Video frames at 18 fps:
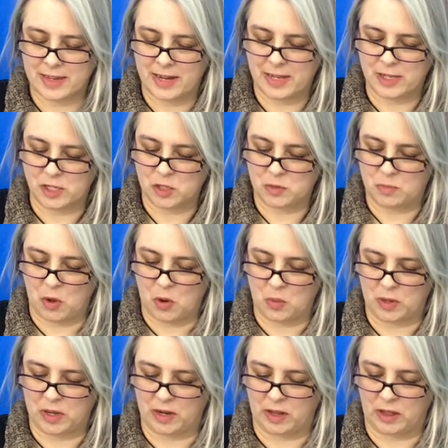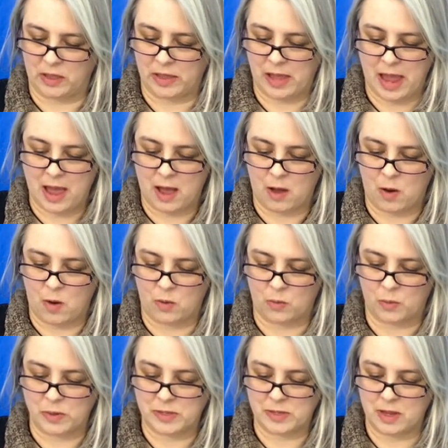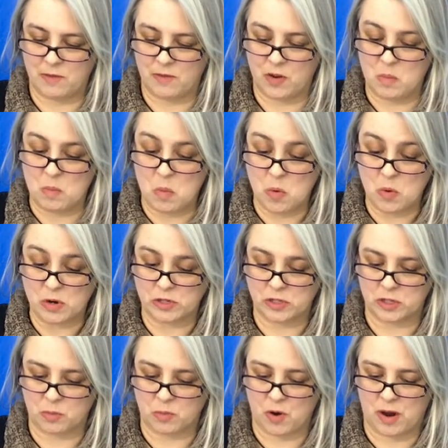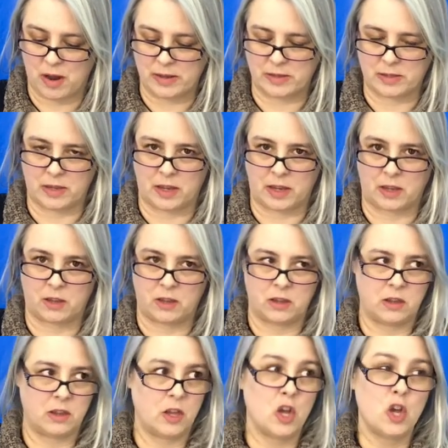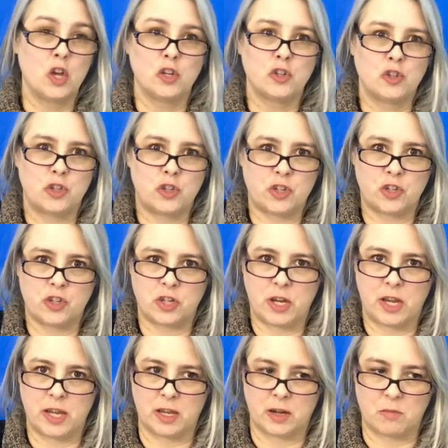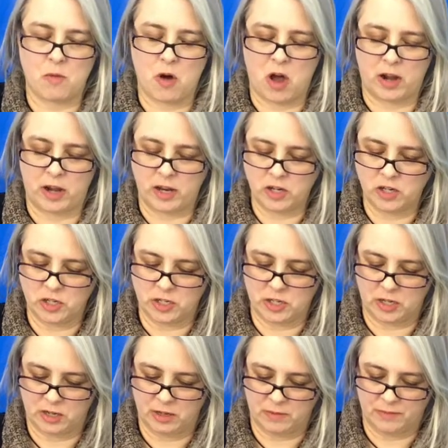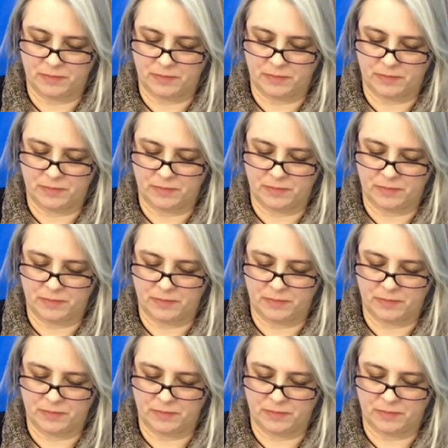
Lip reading: that he spoke it aloud was even more surprising. Shh, he admonished.